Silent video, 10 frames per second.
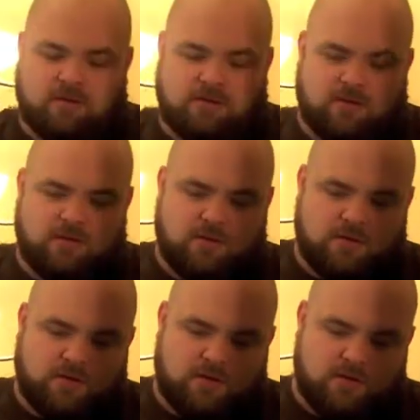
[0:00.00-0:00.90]

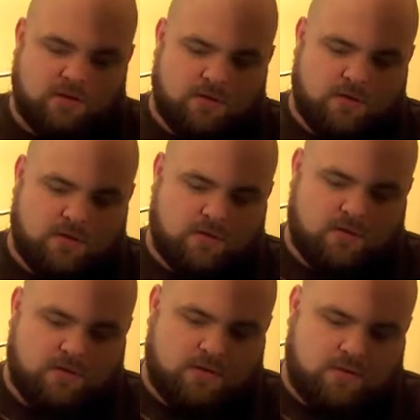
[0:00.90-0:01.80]

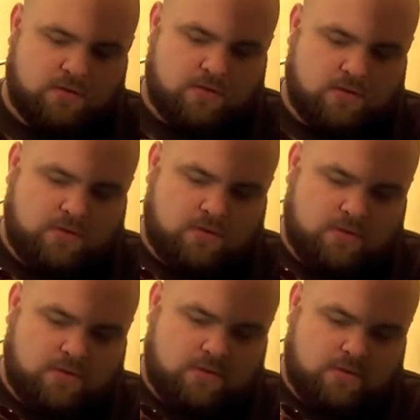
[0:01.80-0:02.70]

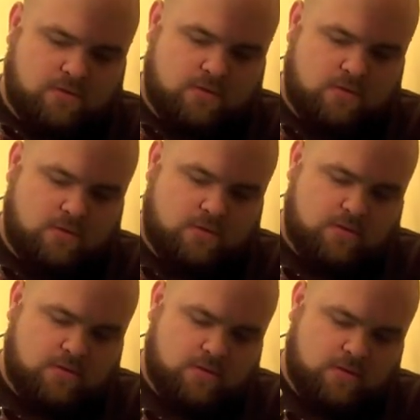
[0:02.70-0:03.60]

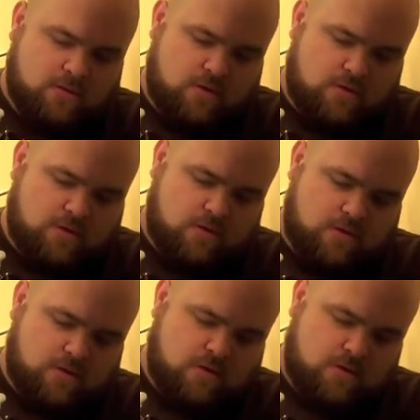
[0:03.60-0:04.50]

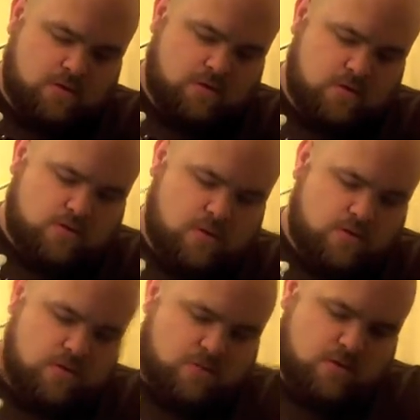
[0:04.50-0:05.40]

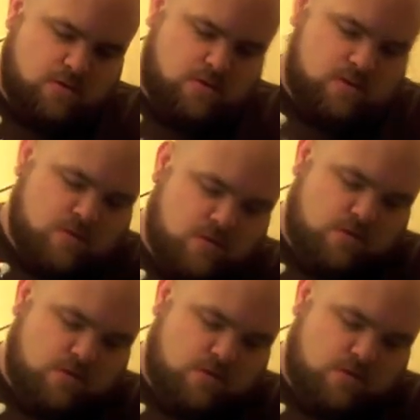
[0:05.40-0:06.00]
Nobody speaks.